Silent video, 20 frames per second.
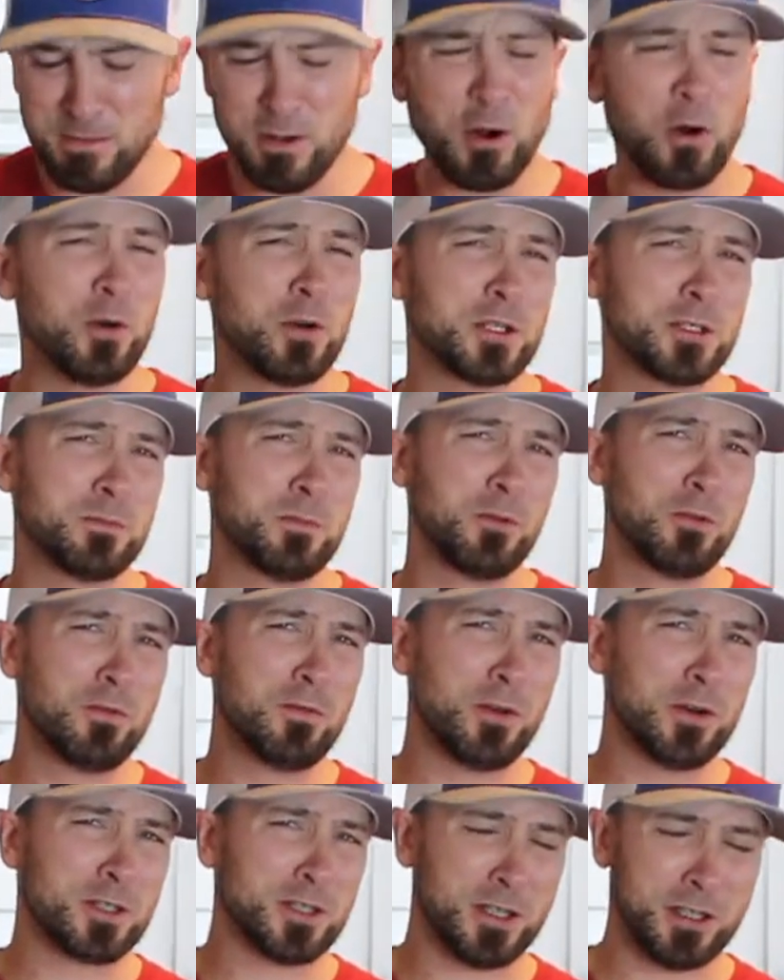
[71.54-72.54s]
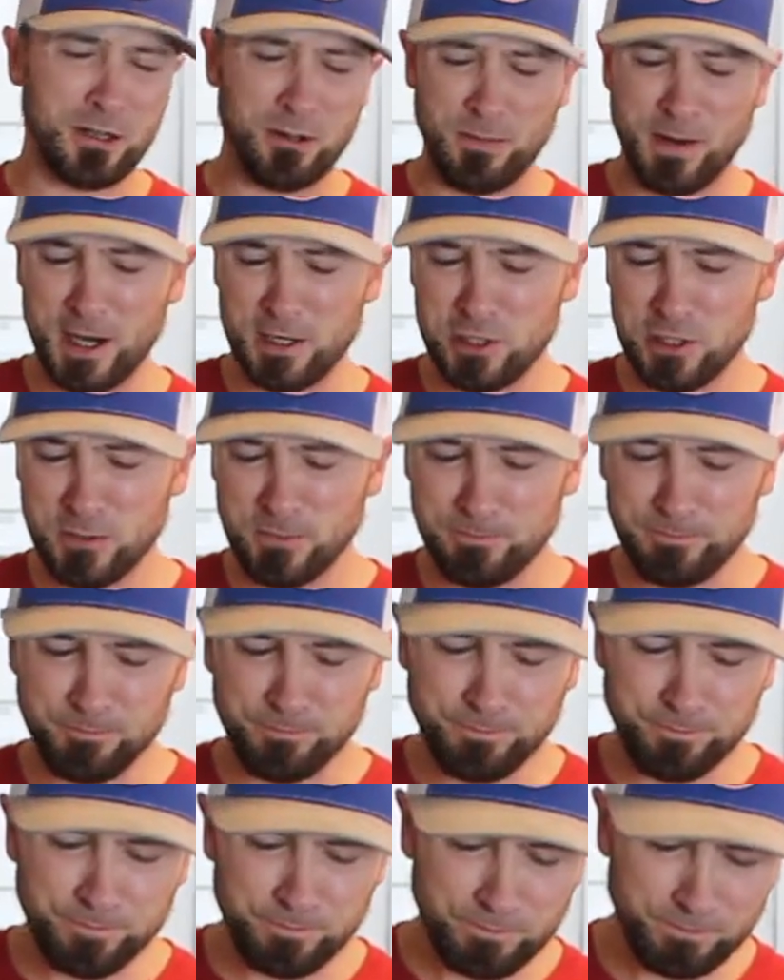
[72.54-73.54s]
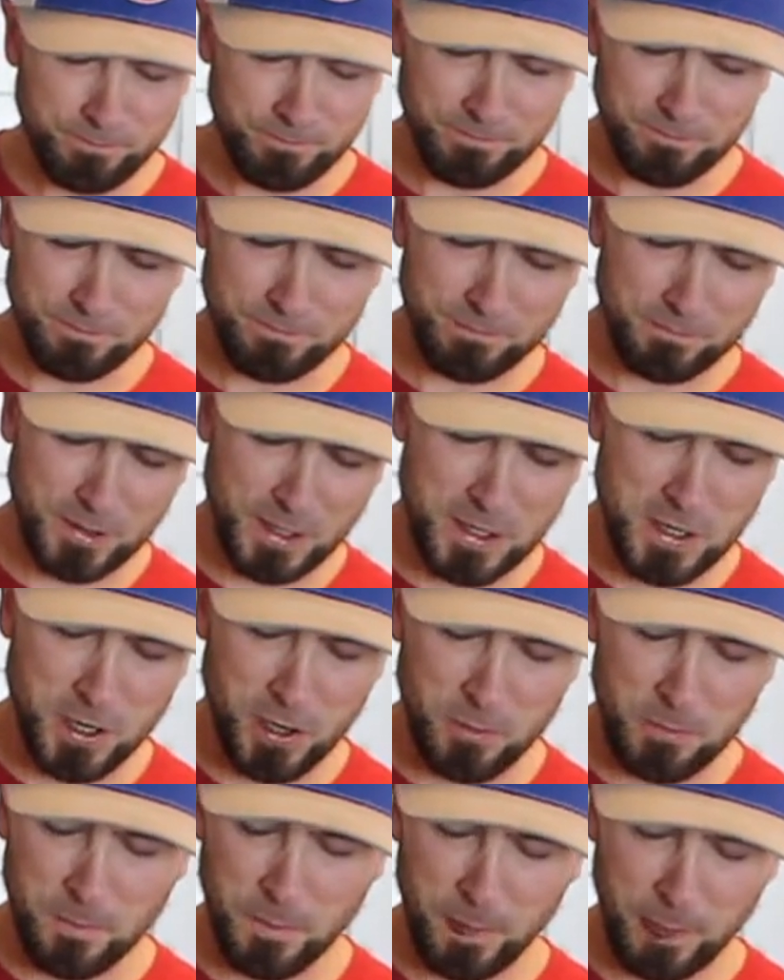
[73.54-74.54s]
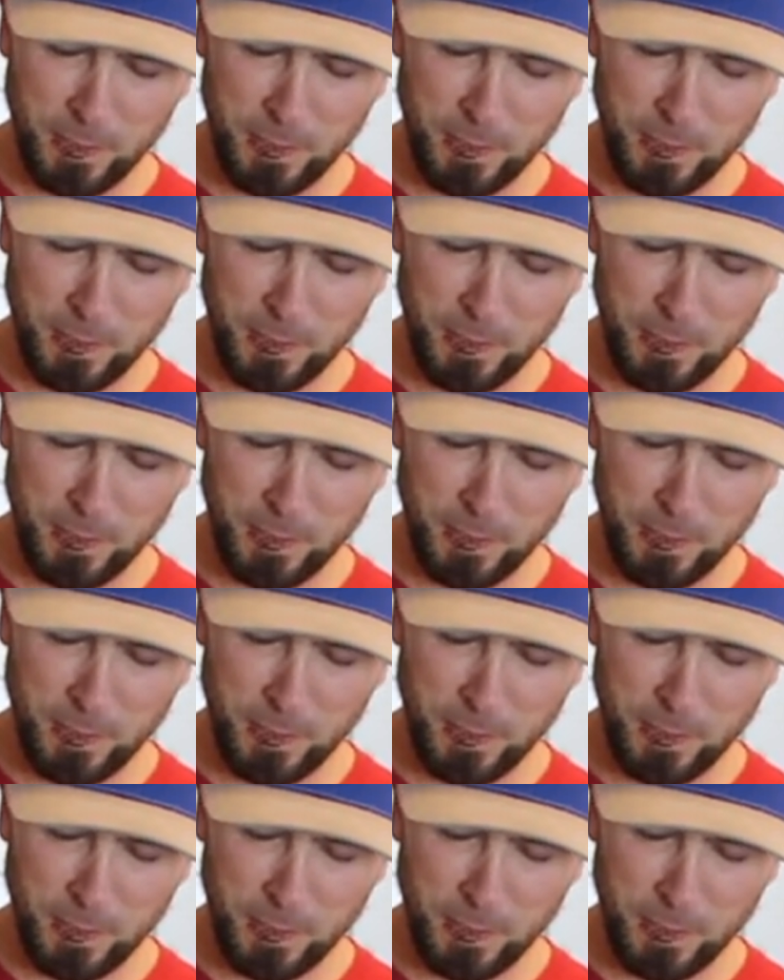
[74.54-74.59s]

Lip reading: a whole spoonful is a little much. You know,